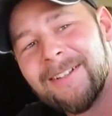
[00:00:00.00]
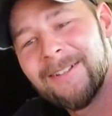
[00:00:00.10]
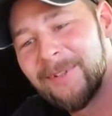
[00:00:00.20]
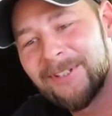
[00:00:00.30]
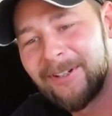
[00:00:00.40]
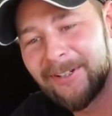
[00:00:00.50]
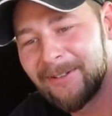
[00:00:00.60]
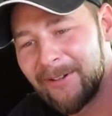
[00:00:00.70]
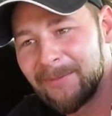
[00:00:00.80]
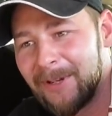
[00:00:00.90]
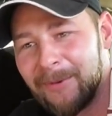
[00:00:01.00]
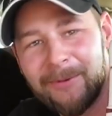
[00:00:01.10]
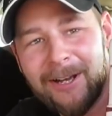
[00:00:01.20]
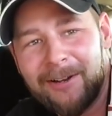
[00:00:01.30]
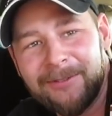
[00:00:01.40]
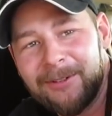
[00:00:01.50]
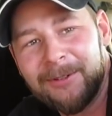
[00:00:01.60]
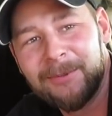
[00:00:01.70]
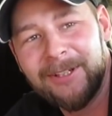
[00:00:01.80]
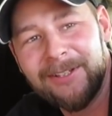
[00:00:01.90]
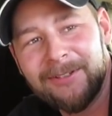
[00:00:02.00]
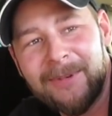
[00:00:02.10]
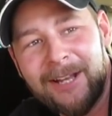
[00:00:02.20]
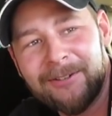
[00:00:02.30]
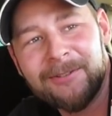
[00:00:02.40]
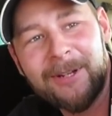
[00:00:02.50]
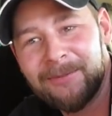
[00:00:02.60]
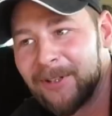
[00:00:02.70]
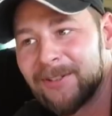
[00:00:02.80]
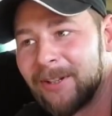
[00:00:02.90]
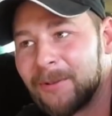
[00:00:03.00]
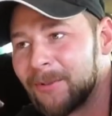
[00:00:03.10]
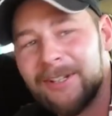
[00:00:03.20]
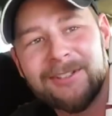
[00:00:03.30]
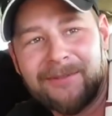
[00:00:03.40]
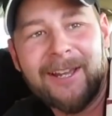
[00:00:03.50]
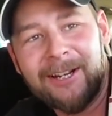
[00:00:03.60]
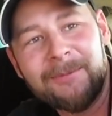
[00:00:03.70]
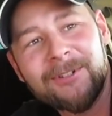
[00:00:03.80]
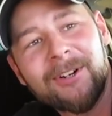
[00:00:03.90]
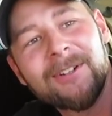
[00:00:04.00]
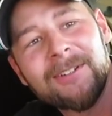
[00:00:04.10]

I mean, it's not like you're, I mean, how often do you replace a mattress? About as much as I'll replace the van, I'm sure.